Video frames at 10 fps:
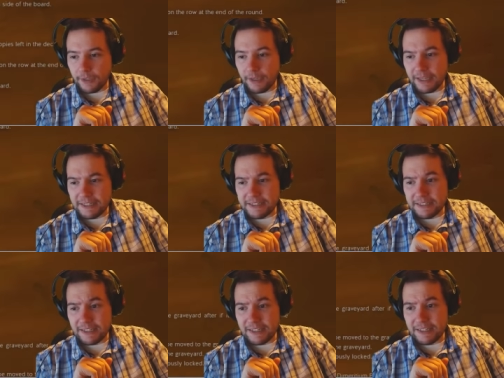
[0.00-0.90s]
And
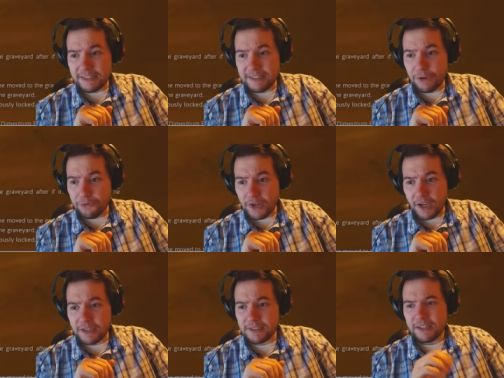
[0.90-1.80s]

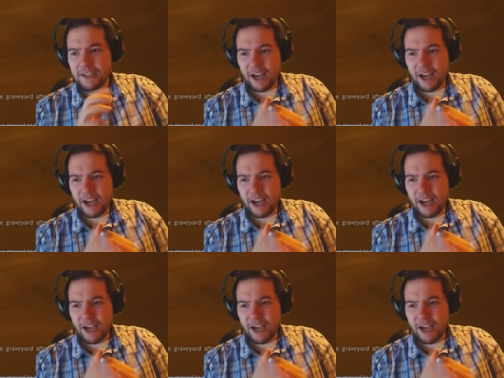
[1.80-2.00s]
Nilfgaard.